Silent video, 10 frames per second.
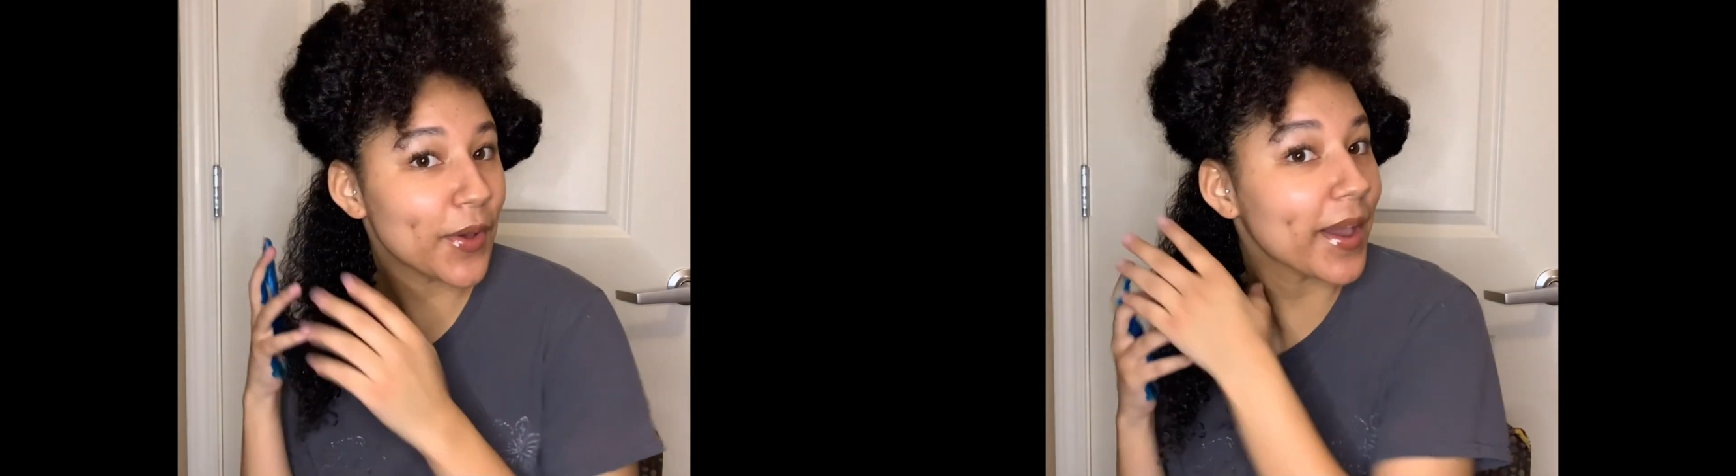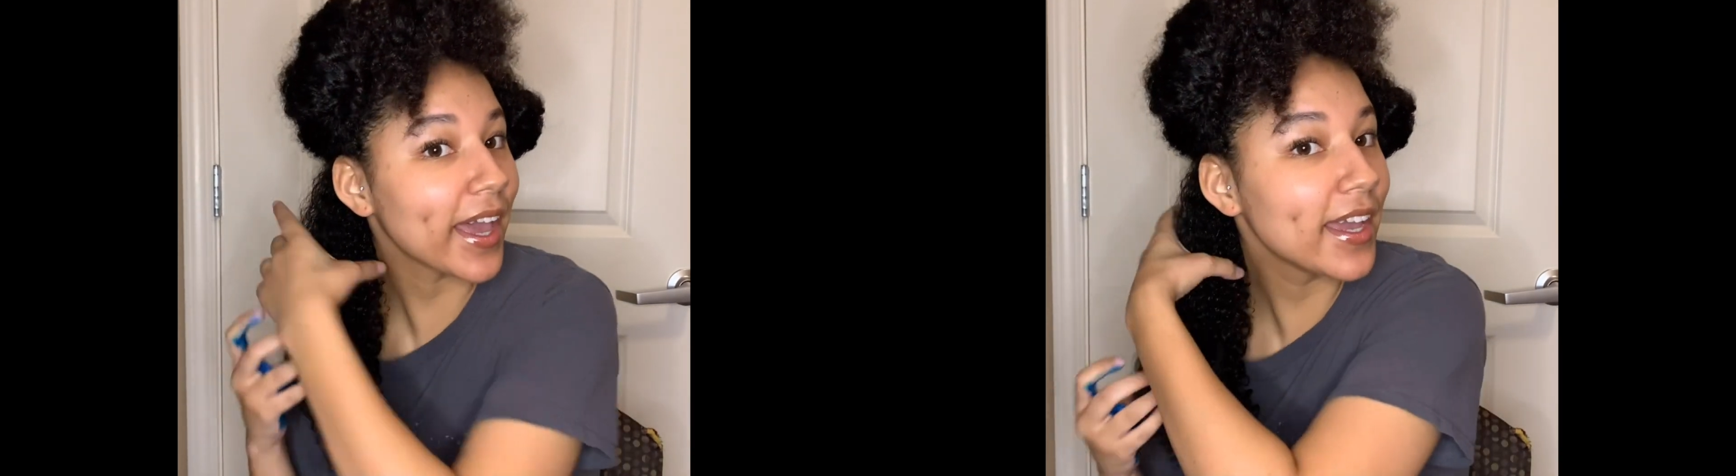
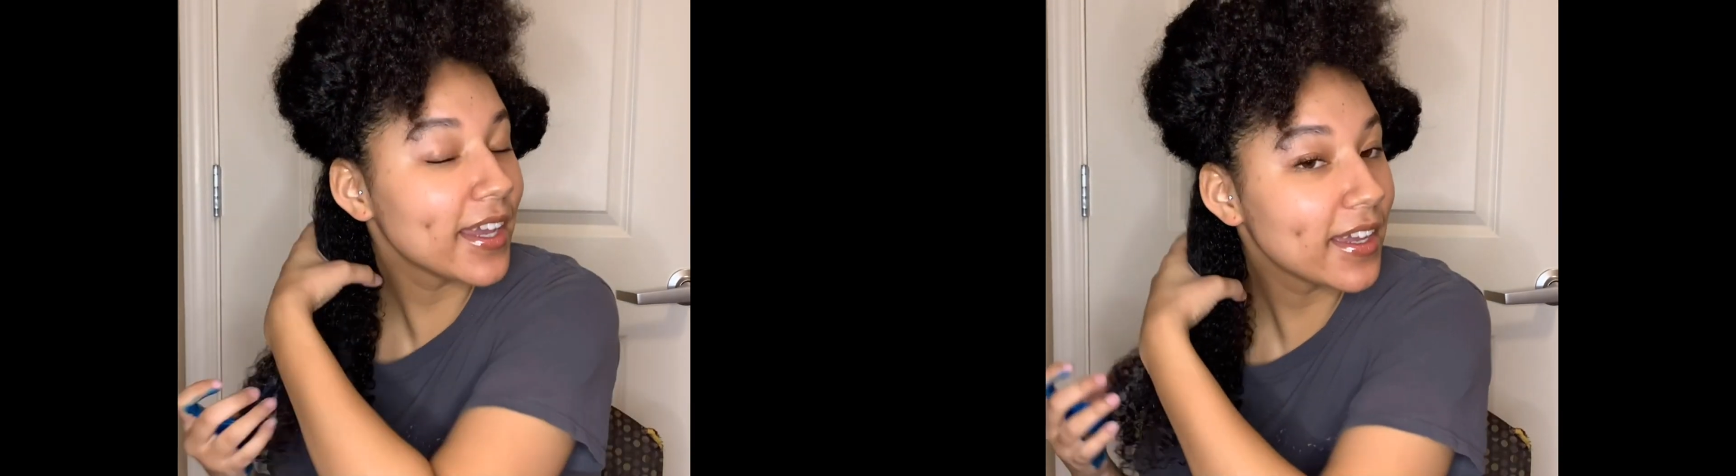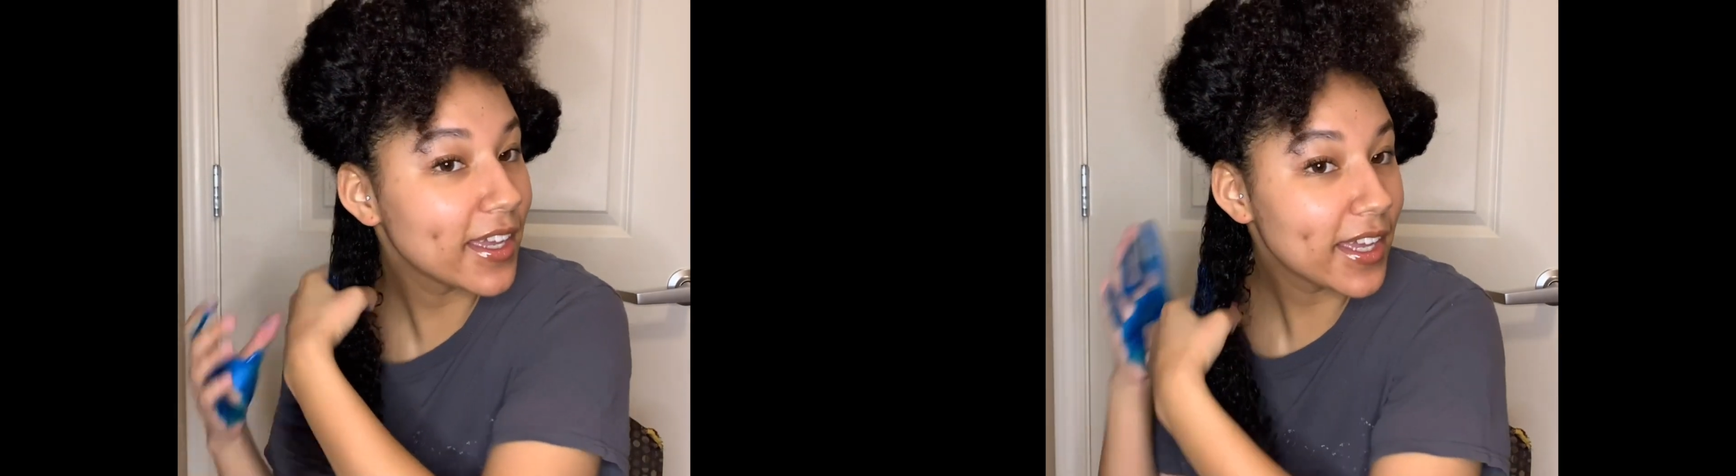Okay,
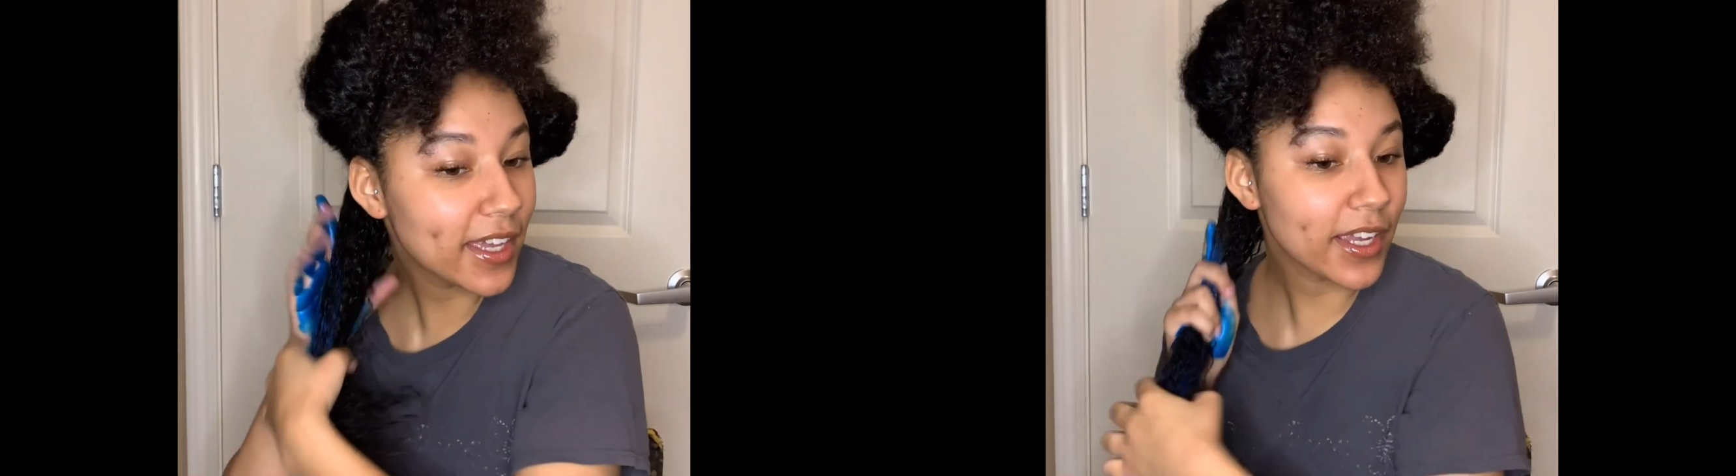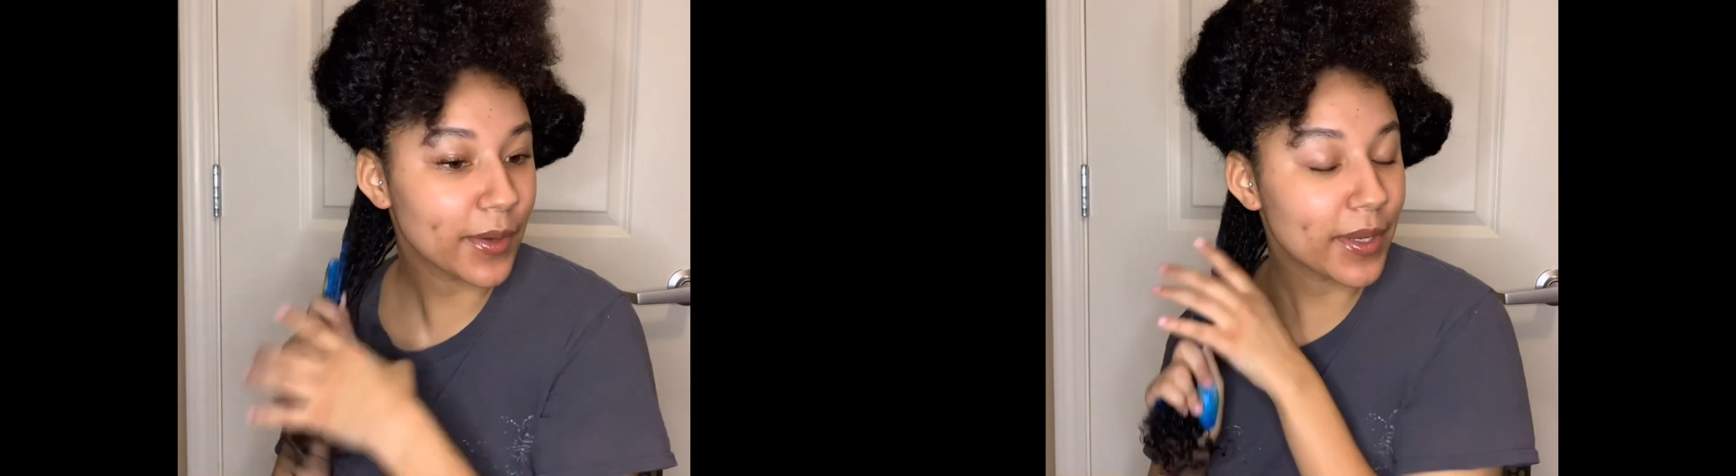
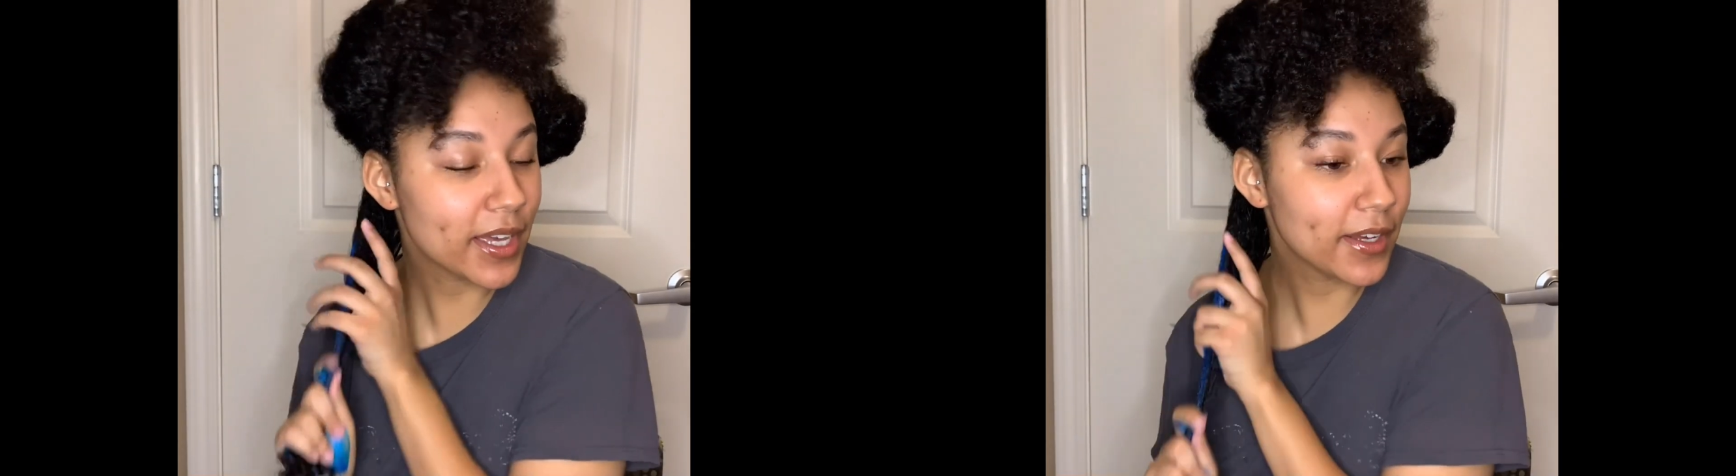here we go.